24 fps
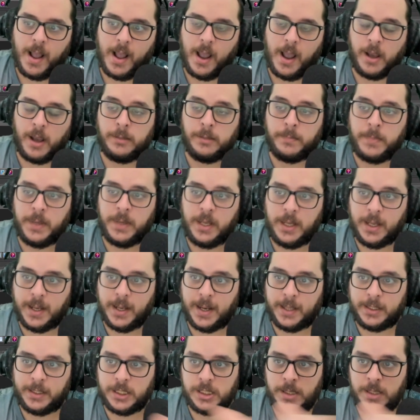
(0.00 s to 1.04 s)
and B
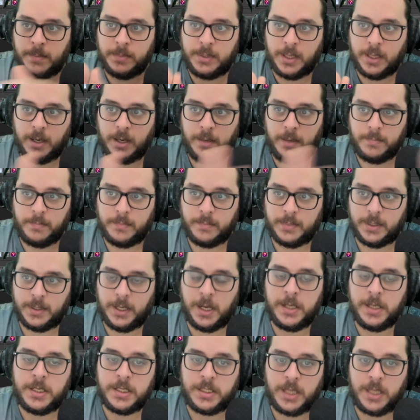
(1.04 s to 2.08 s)
at the same time
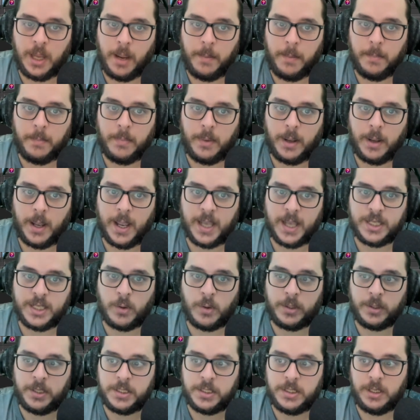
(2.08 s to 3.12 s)
is the same as
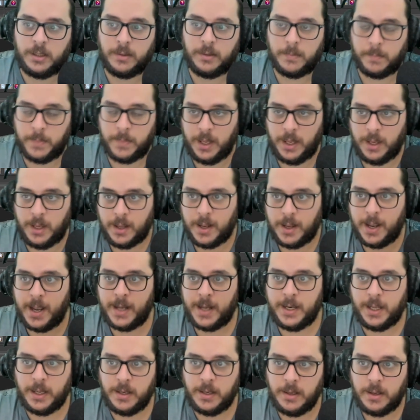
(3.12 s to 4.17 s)
what is in B and
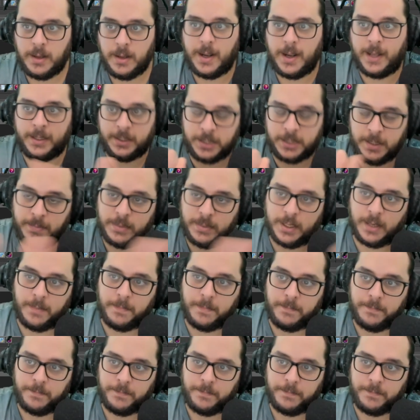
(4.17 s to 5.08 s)
A at the same time.